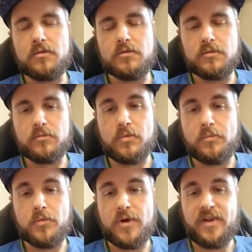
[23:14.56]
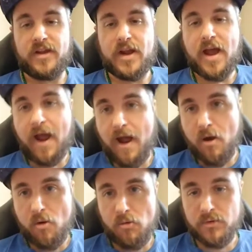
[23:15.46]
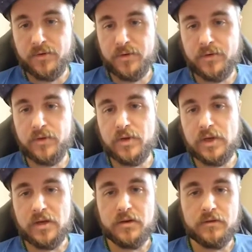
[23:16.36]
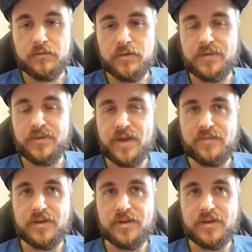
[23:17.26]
We're breathing out for 7